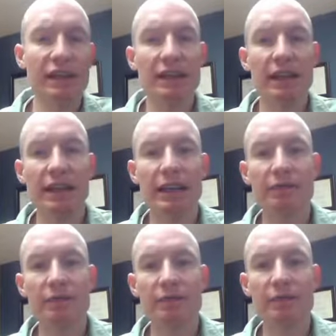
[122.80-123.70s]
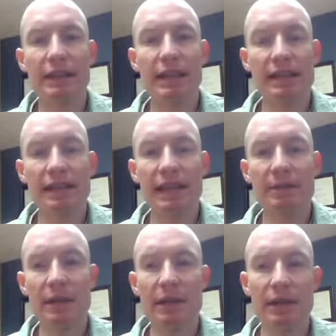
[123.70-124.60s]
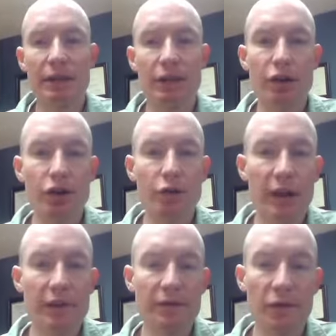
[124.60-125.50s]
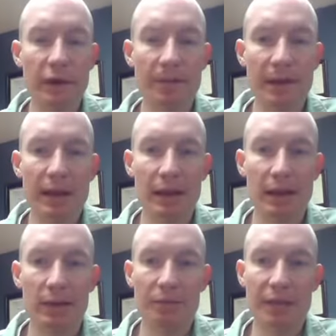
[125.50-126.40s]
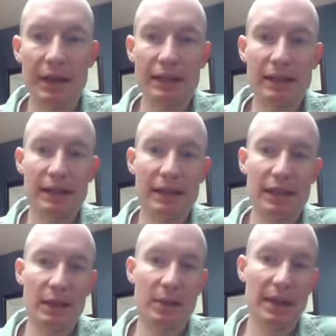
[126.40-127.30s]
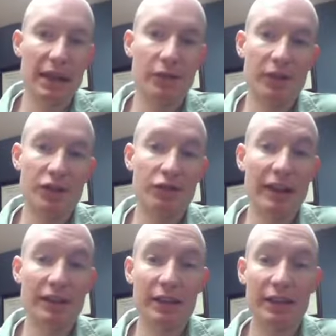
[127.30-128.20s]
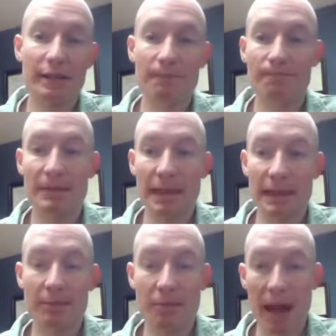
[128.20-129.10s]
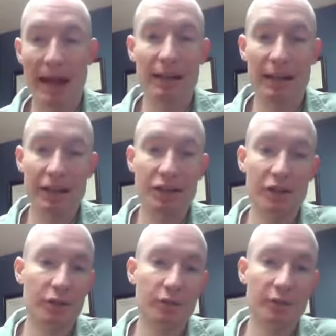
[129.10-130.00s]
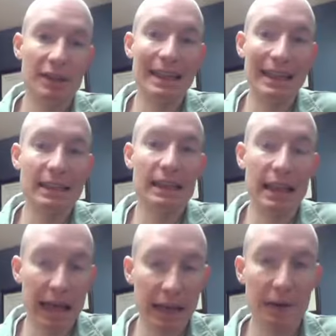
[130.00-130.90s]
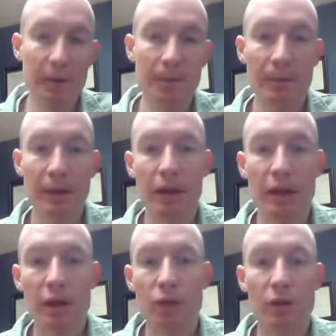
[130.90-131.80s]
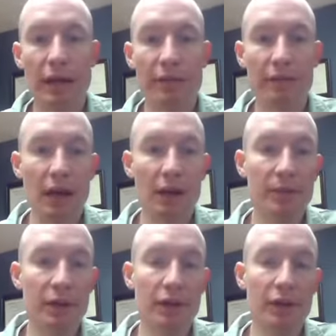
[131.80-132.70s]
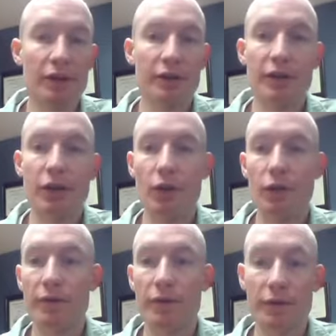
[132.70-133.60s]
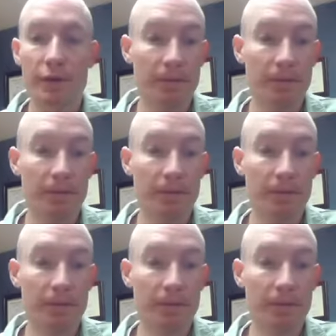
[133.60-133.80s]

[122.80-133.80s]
didn't seem to do much for it, because the potential to stretch this band, the tissue, really isn't there. What I've come to learn over